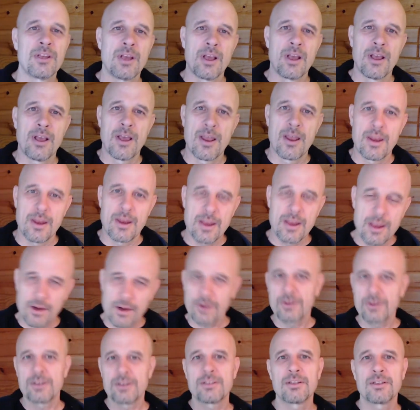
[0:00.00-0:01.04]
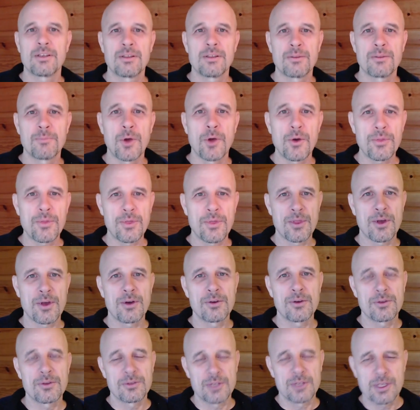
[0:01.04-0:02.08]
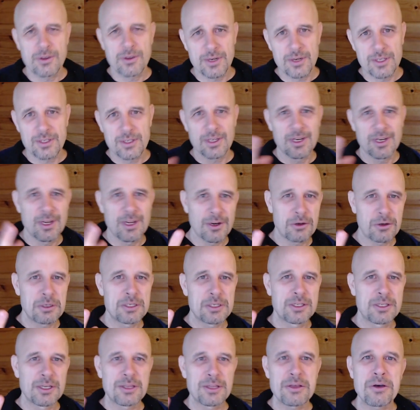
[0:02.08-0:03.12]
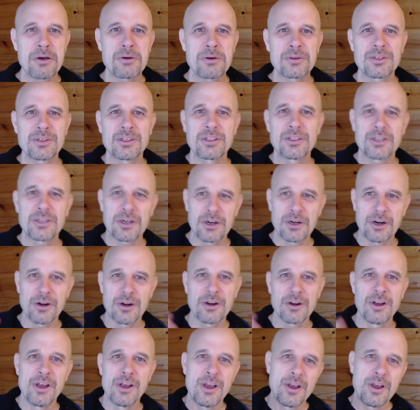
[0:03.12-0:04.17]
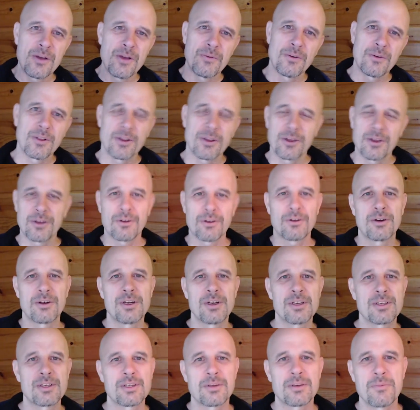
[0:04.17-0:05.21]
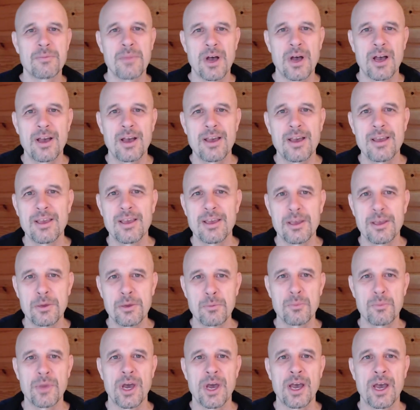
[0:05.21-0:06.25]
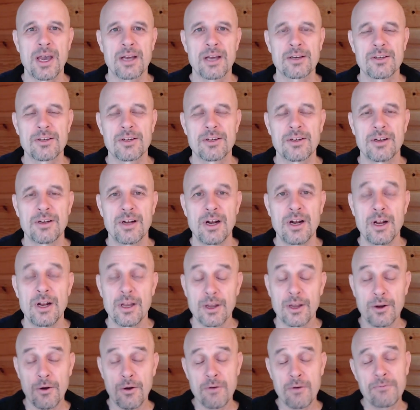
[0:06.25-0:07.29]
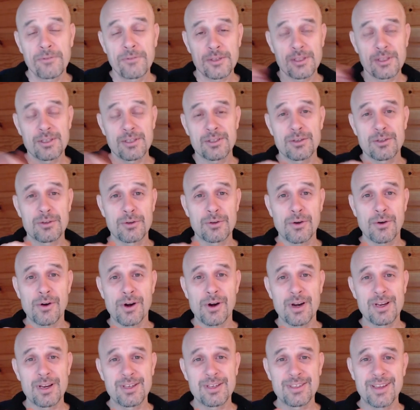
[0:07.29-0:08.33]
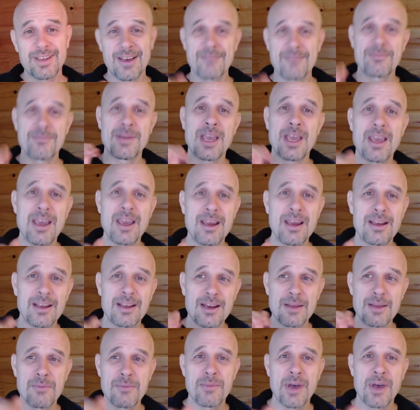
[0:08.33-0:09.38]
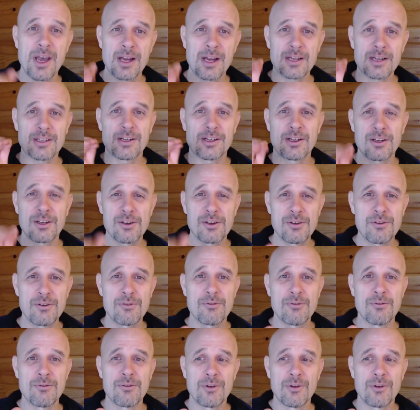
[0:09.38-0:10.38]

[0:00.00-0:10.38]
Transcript: And increasing both of those, decreasing and increasing those in turn, will increase my impact. And hopefully, these stories have made an impact on you.